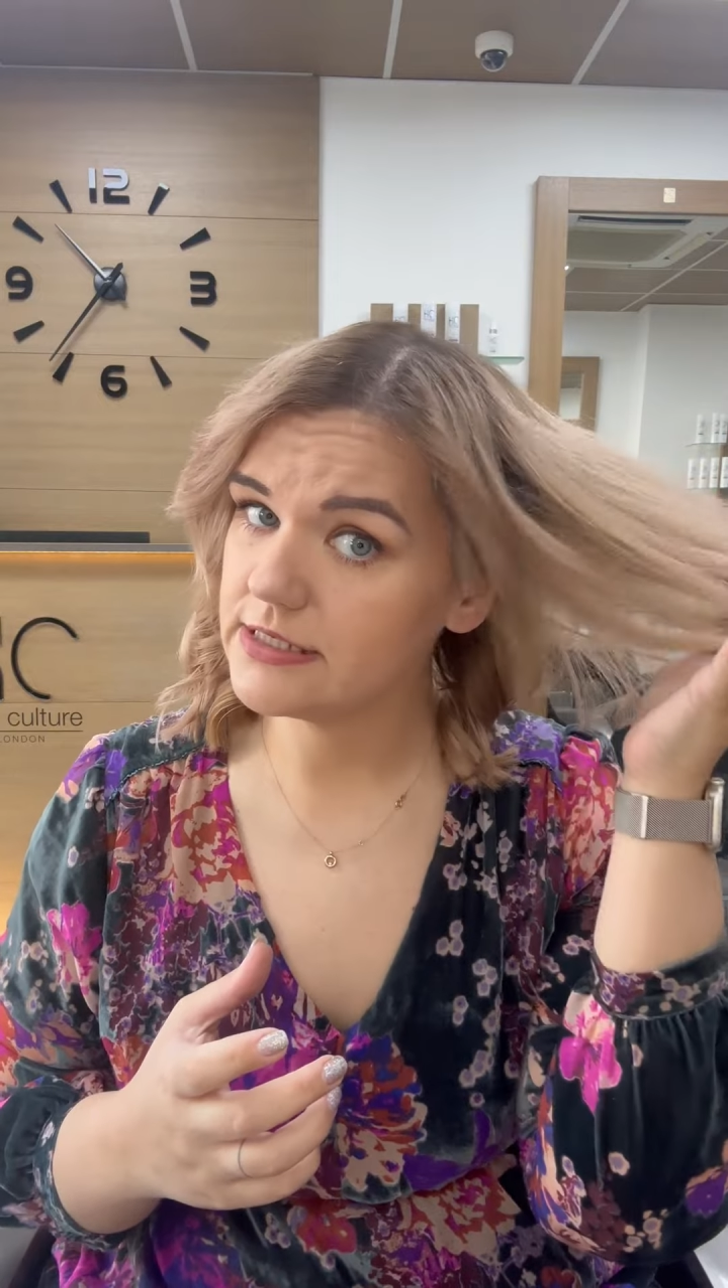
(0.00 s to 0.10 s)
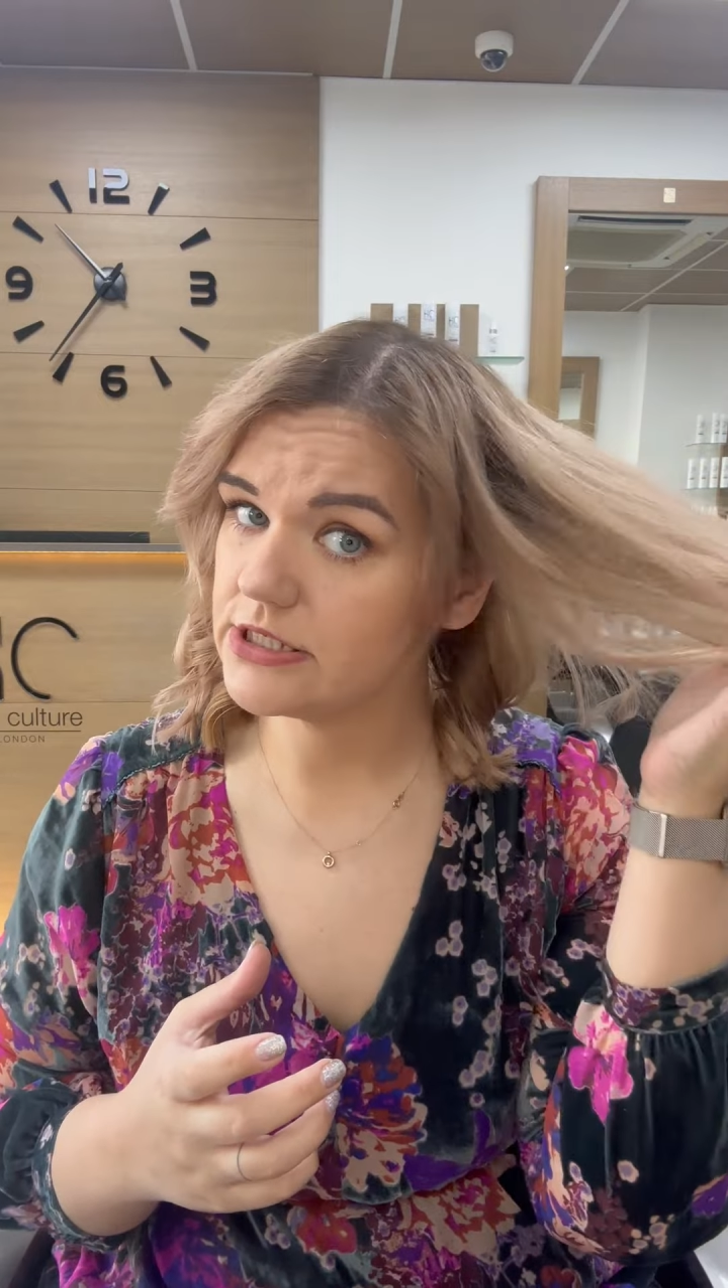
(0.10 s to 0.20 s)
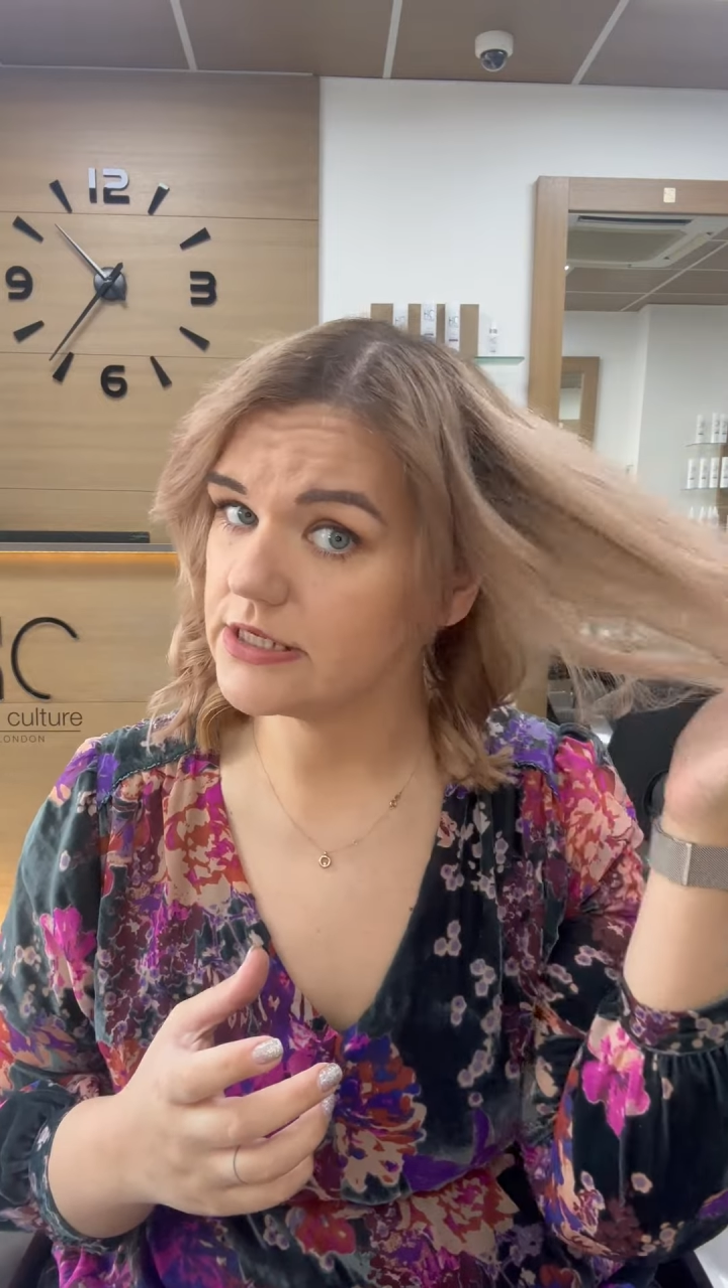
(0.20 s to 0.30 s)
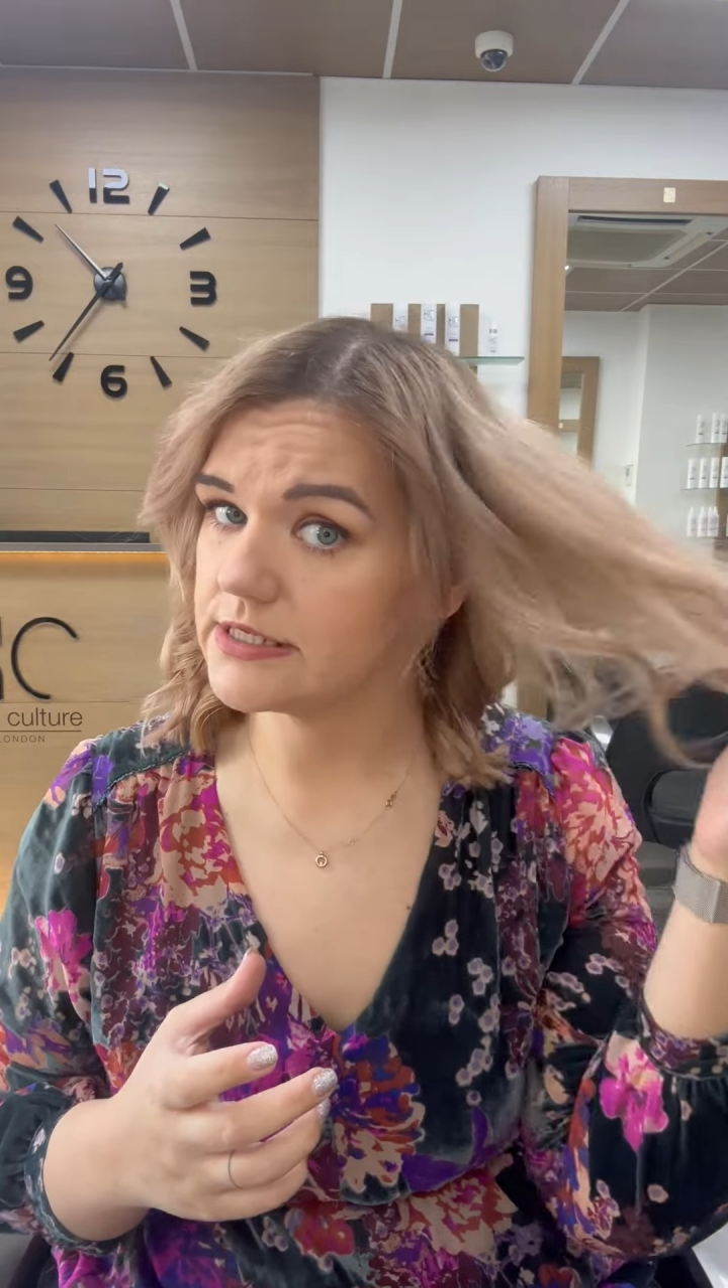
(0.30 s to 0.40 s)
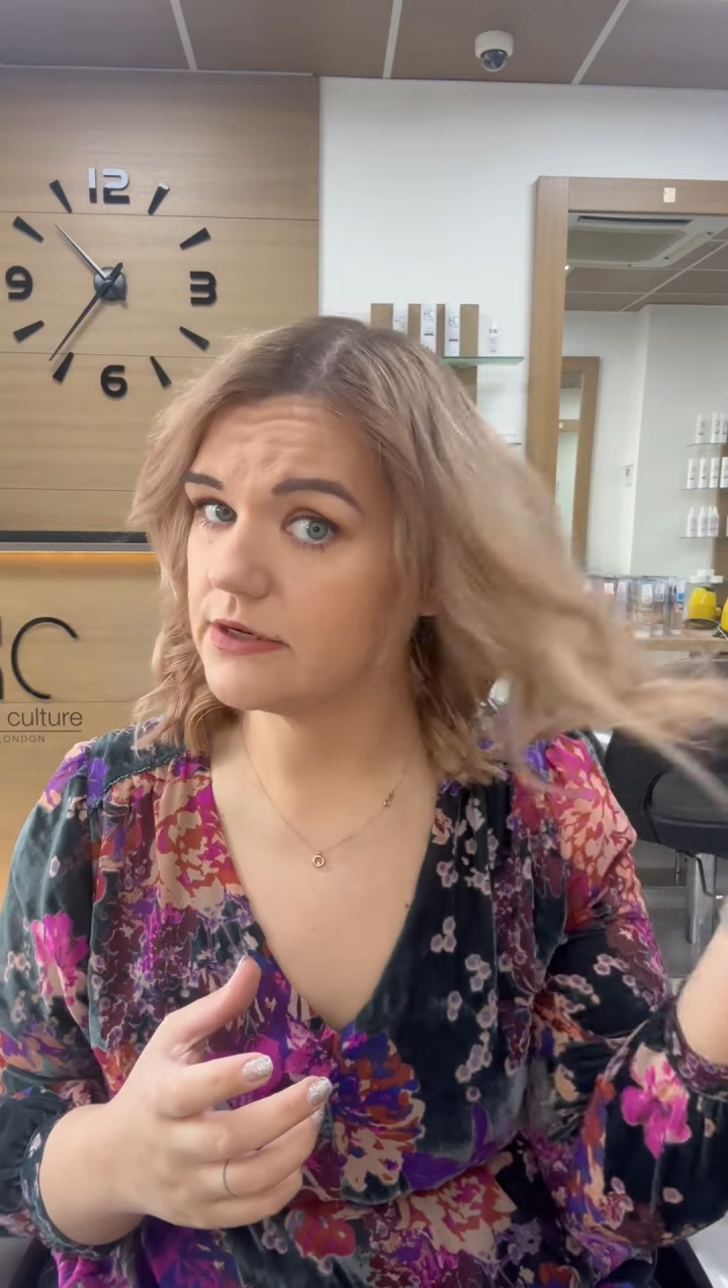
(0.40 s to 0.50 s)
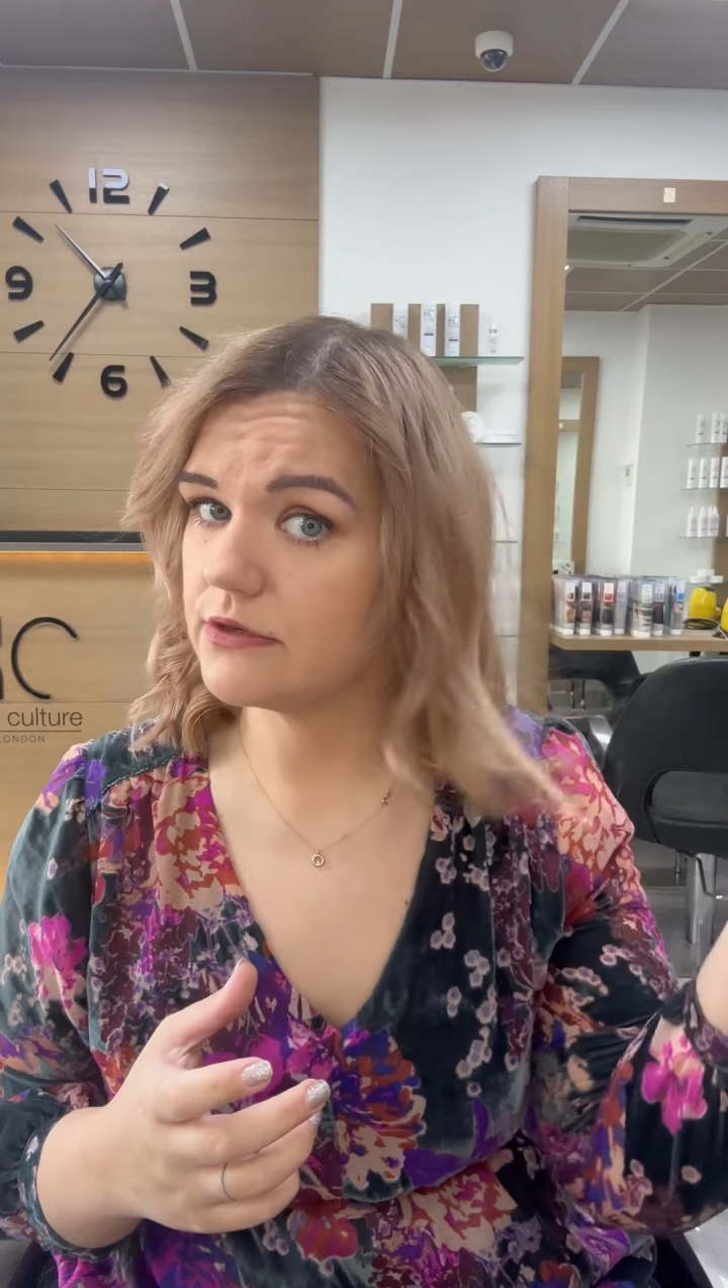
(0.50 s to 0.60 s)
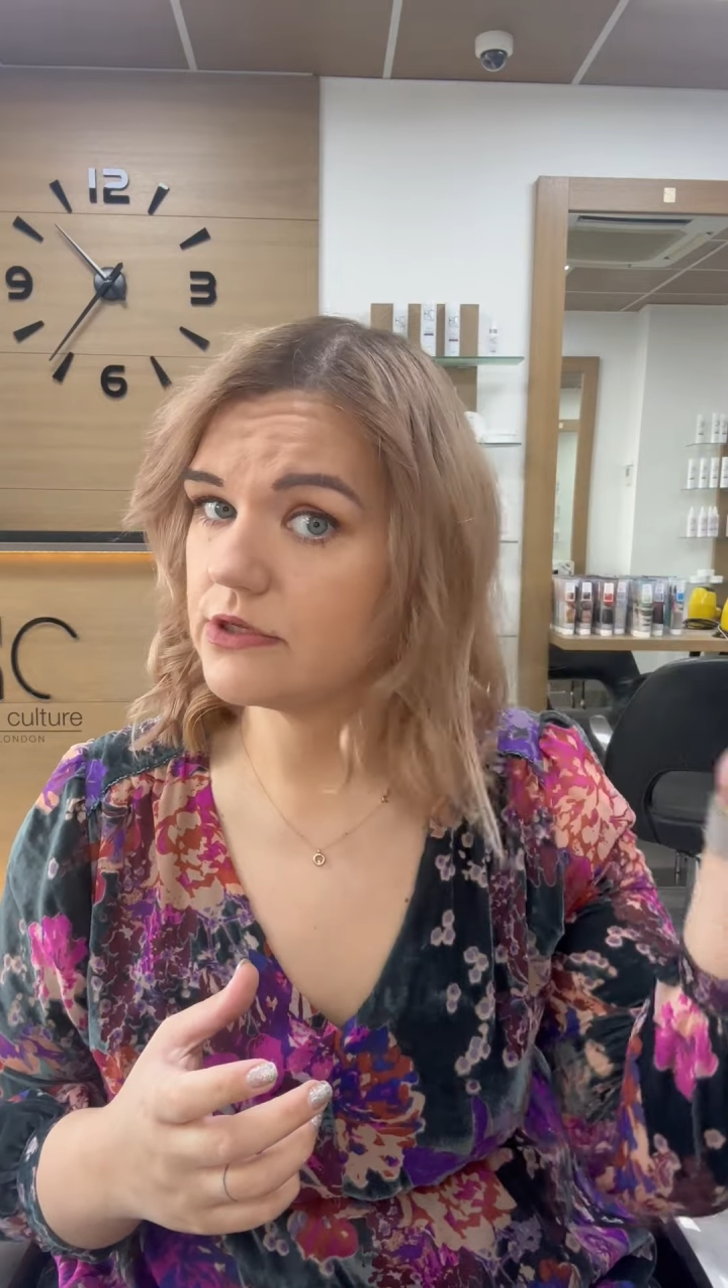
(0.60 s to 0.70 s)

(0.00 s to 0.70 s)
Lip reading: Just go